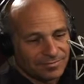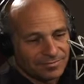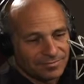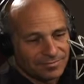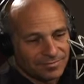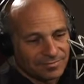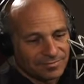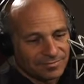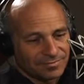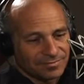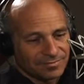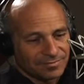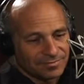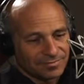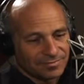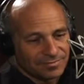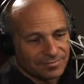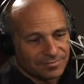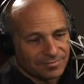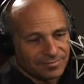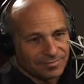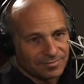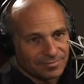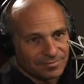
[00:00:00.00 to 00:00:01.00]
that, that you haven't had a
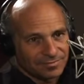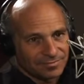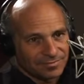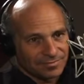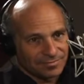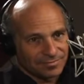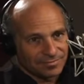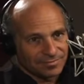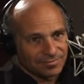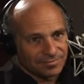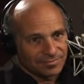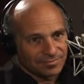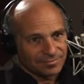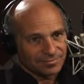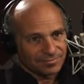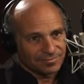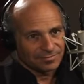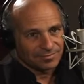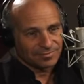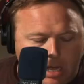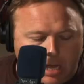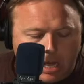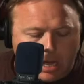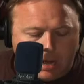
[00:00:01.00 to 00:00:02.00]
chance to cover.
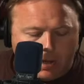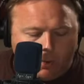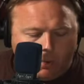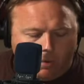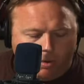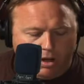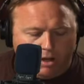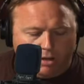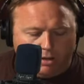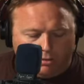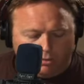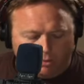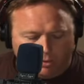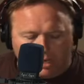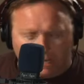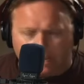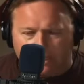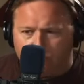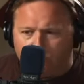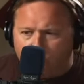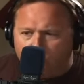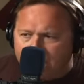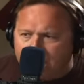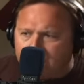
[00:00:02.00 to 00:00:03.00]

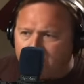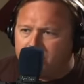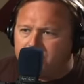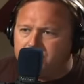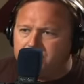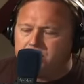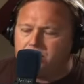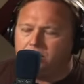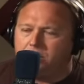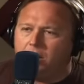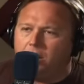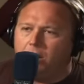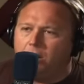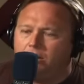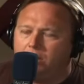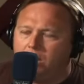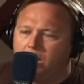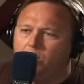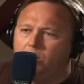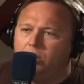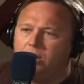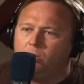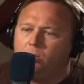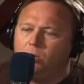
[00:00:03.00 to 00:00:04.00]
Really, where is it all
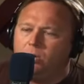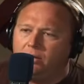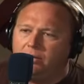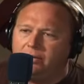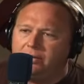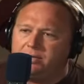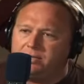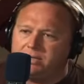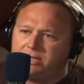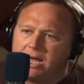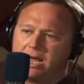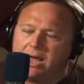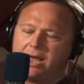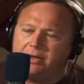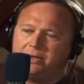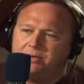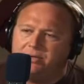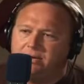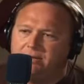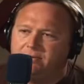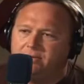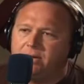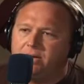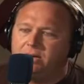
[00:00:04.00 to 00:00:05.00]
going? Will these
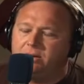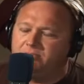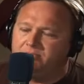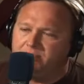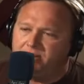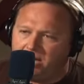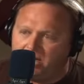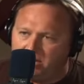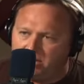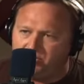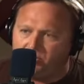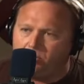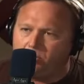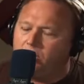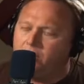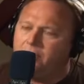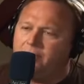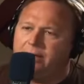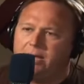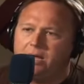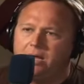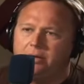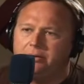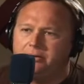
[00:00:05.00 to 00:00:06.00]
guys ever get impeached?
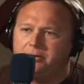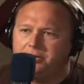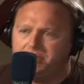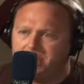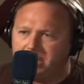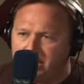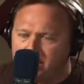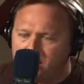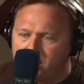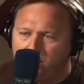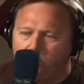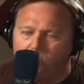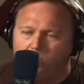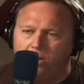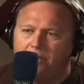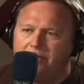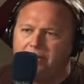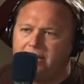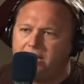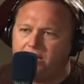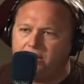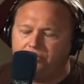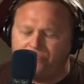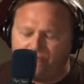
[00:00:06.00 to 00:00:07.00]
Will they go to jail?
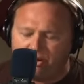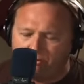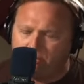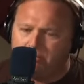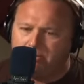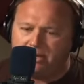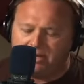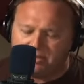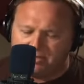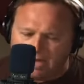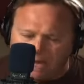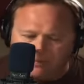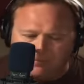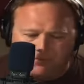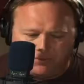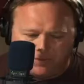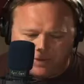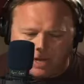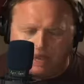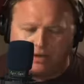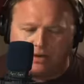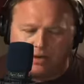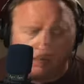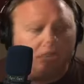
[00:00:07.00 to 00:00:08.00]
Will they get in trouble? Because I've
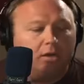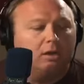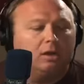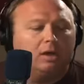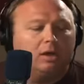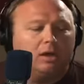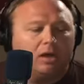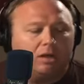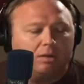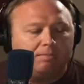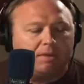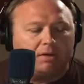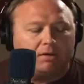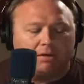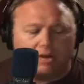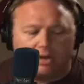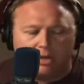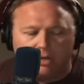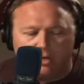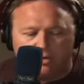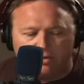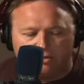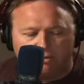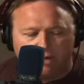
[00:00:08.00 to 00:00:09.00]
studied
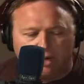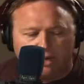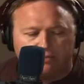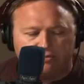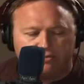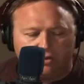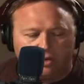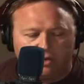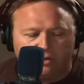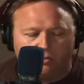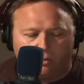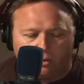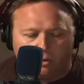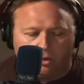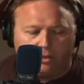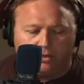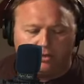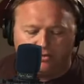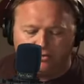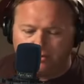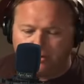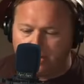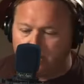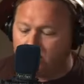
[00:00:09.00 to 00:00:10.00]
American history. I've studied
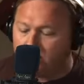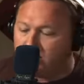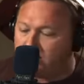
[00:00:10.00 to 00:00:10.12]
world history.